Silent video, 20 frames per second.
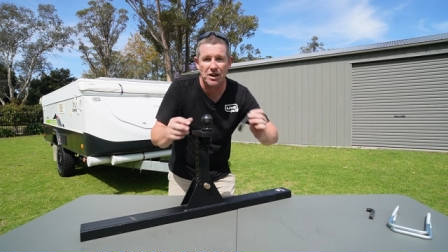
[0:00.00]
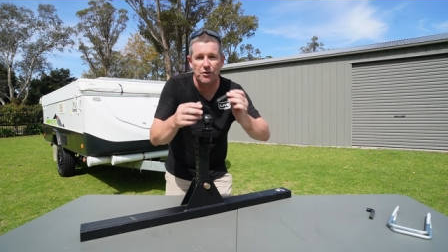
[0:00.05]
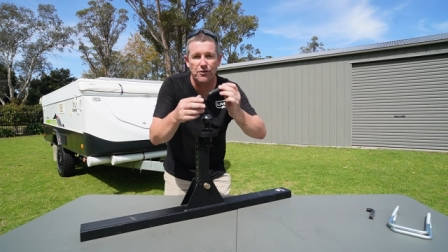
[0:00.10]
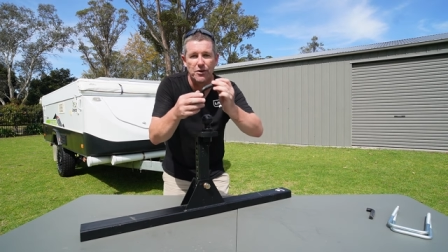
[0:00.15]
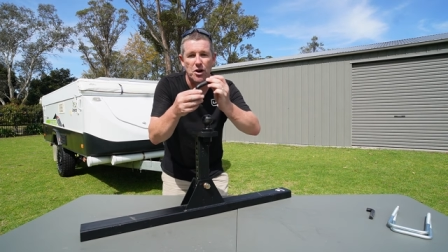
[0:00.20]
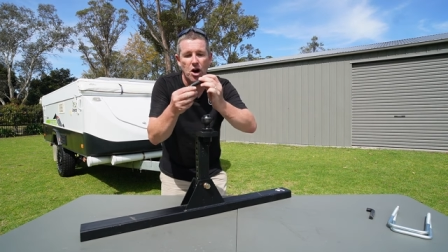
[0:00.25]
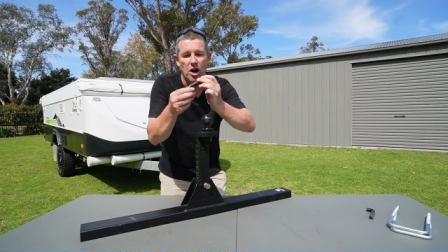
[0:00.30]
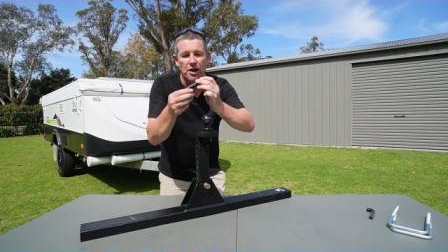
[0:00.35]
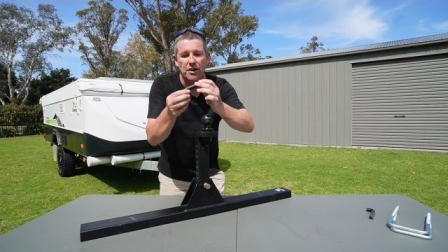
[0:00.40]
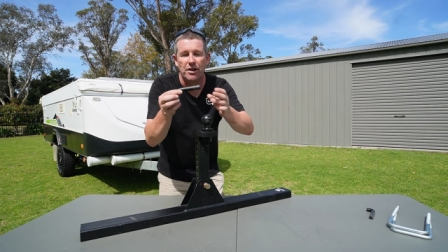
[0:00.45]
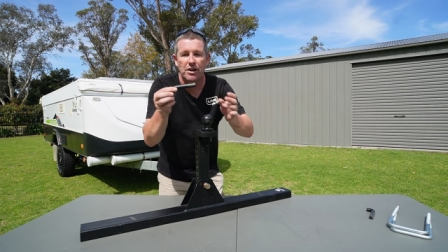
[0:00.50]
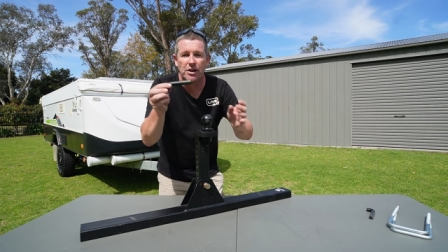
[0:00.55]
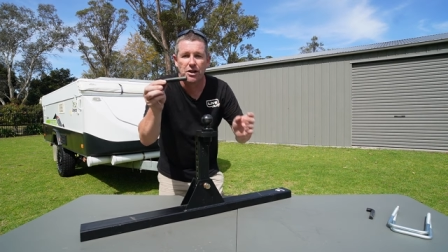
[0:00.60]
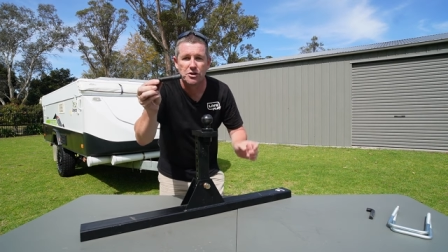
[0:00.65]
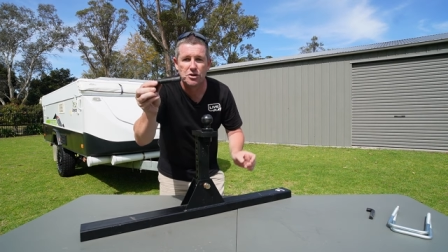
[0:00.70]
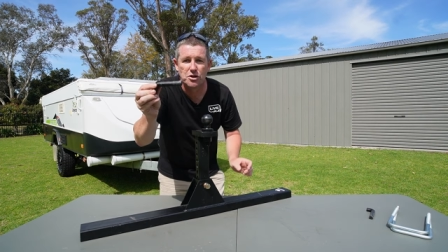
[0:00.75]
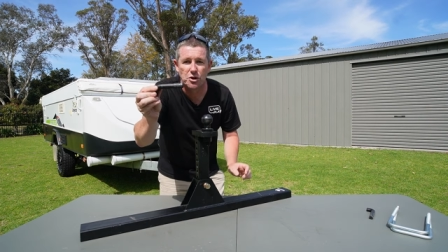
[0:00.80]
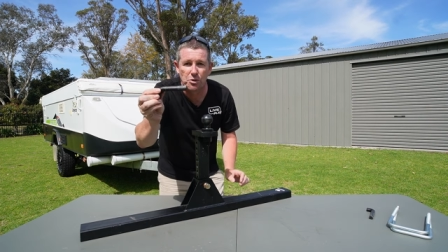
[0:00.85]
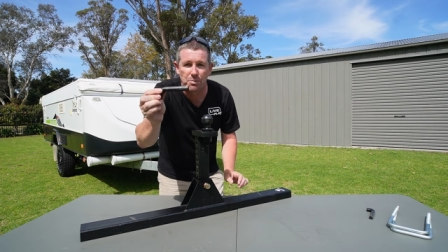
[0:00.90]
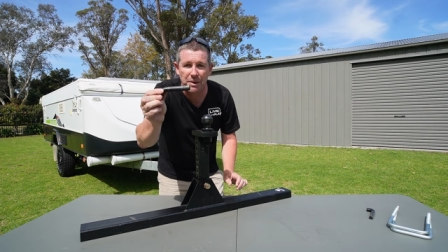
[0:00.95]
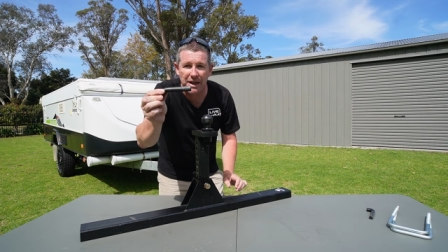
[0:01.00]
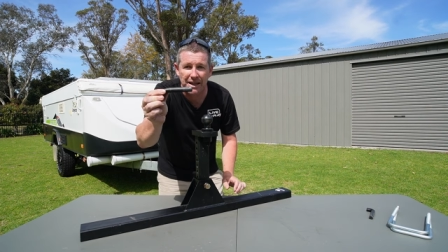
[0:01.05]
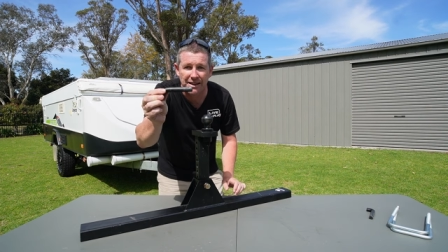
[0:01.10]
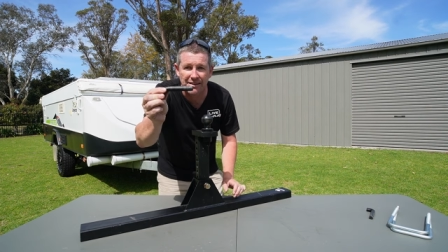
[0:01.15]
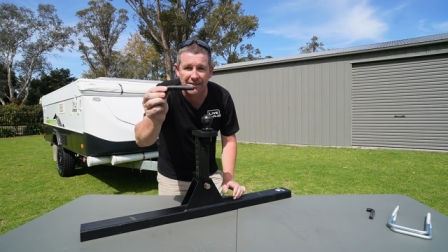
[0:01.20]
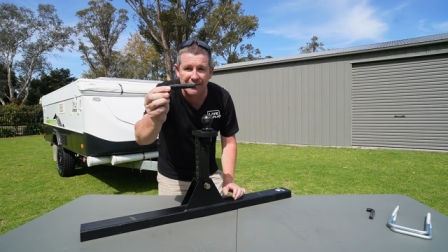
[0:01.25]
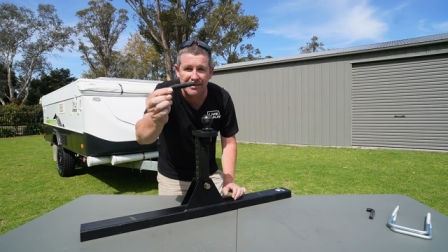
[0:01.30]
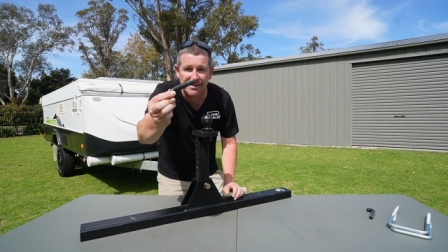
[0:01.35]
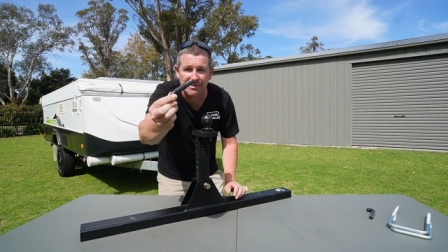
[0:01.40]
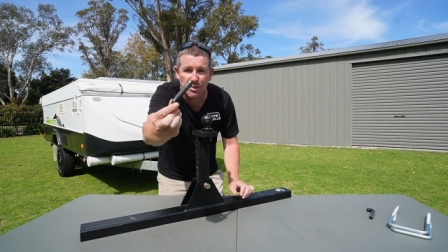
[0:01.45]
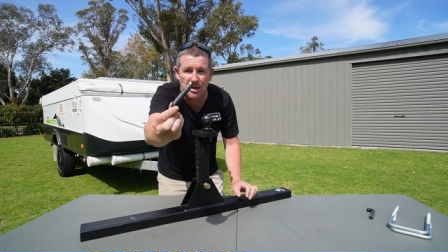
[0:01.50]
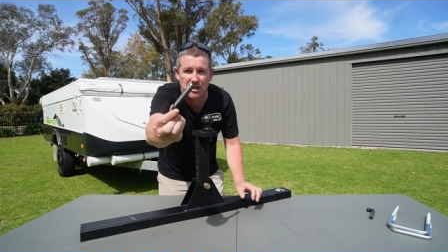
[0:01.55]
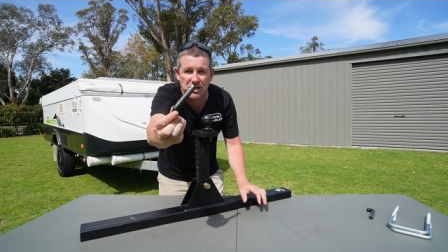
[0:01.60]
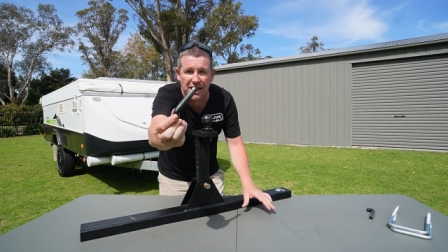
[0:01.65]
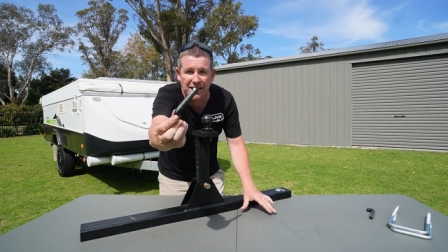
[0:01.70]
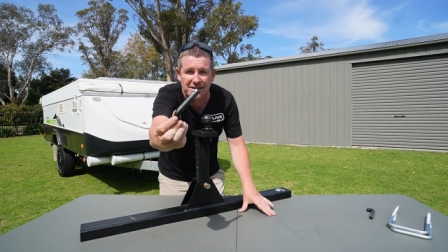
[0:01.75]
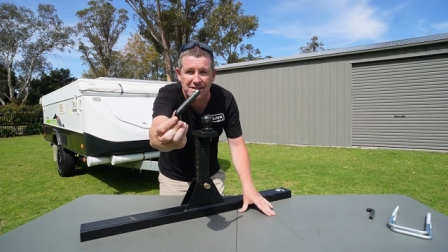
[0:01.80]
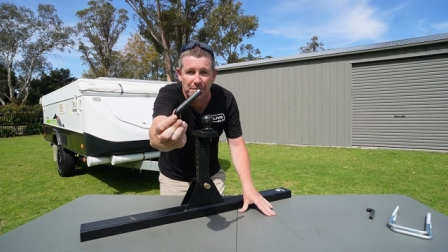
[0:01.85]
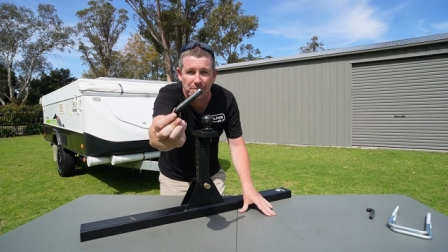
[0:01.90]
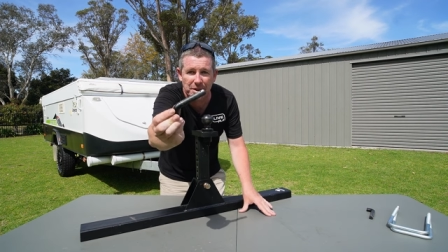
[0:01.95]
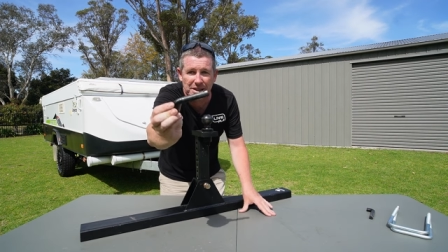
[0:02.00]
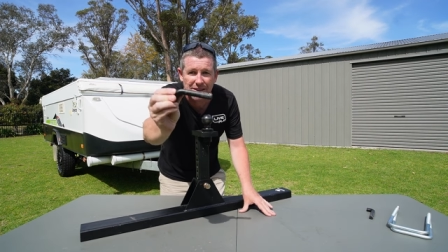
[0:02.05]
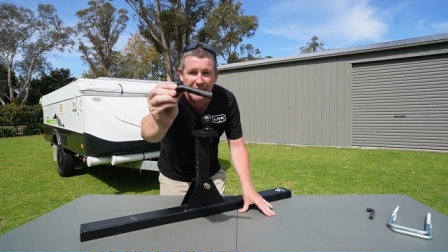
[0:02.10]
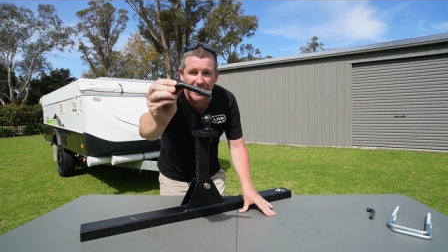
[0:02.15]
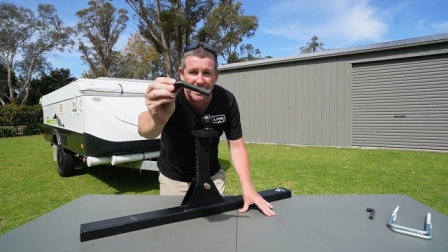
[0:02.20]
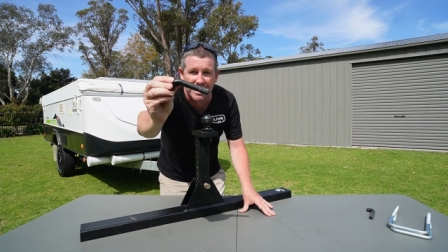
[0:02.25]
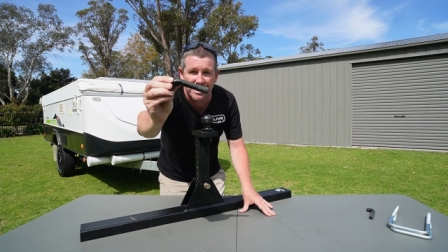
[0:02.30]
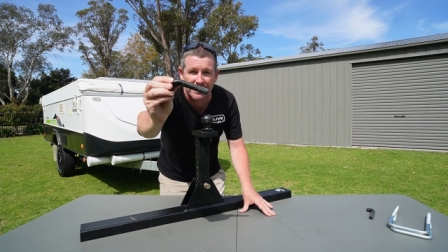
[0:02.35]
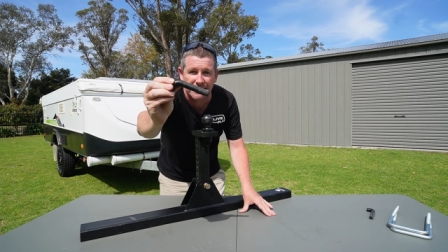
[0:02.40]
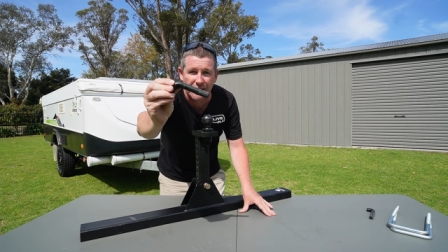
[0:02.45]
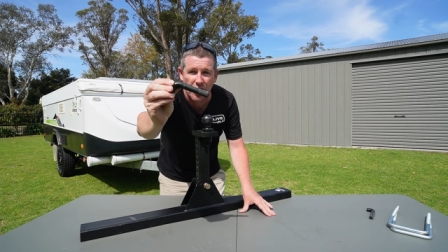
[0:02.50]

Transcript: you've got two pins, which are typically